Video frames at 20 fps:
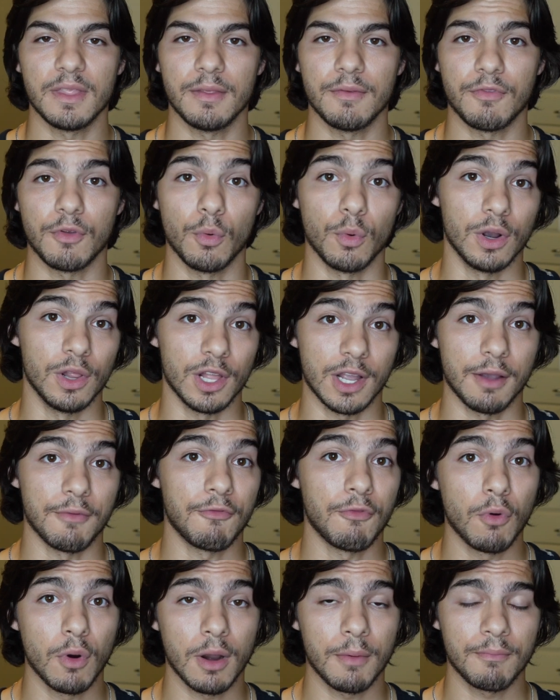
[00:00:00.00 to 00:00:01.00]
If you want to look at
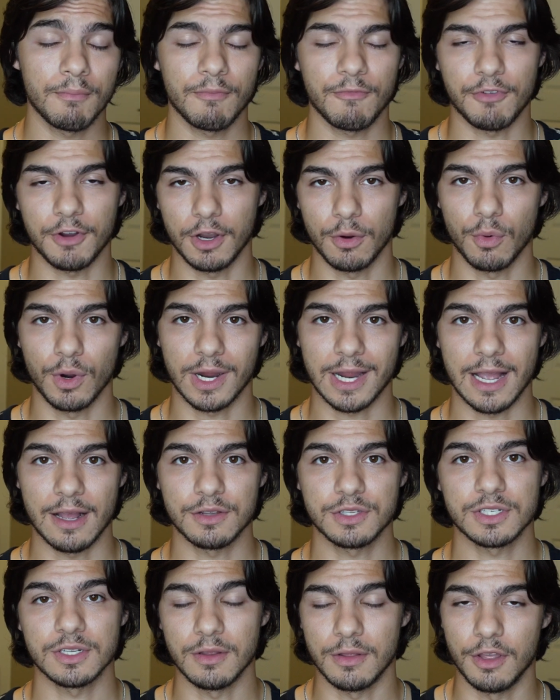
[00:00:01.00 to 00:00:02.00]
form for your
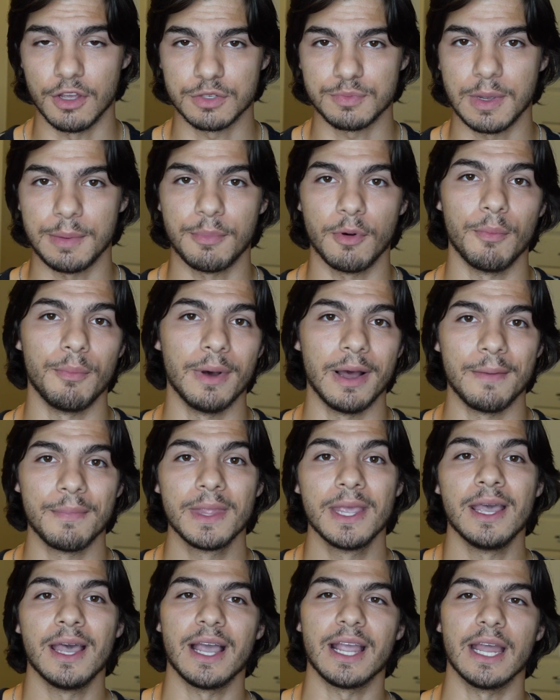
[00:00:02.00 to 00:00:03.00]
workouts, those people.
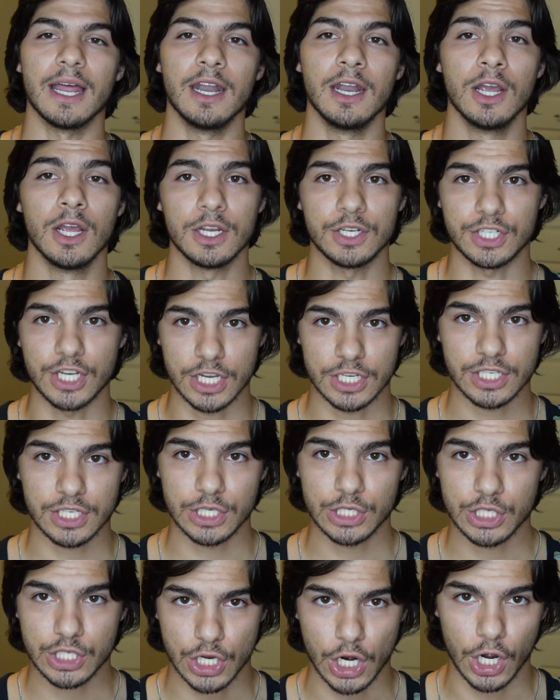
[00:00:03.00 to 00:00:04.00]
But again,
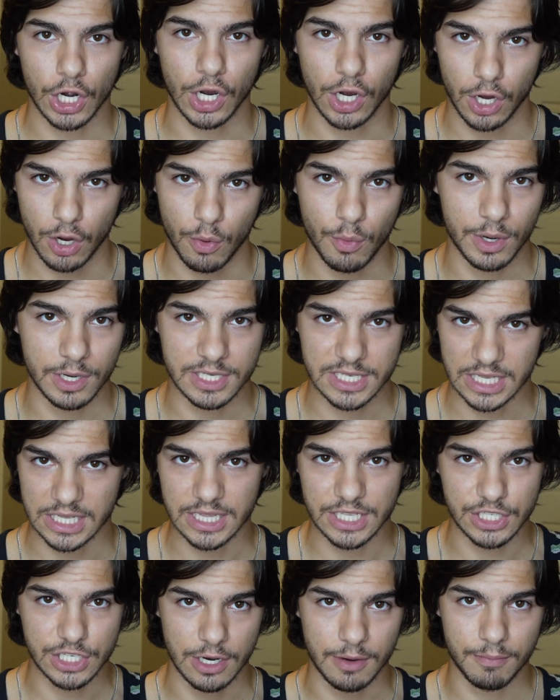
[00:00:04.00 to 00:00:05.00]
just start going to
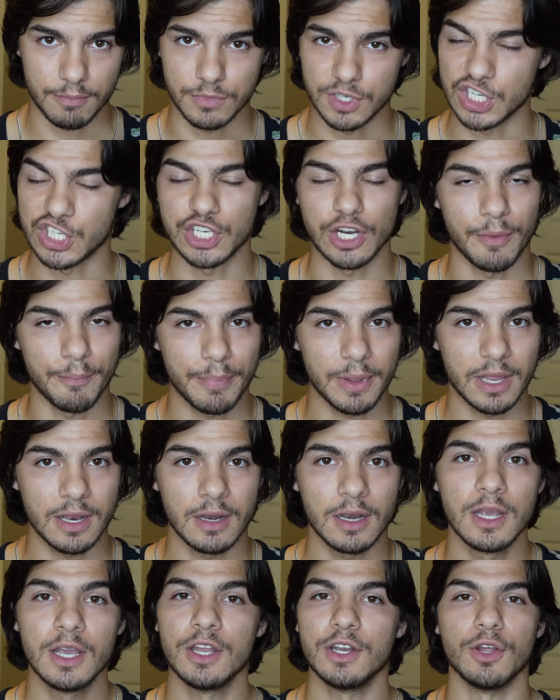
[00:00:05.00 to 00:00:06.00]
the gym. Just jump in.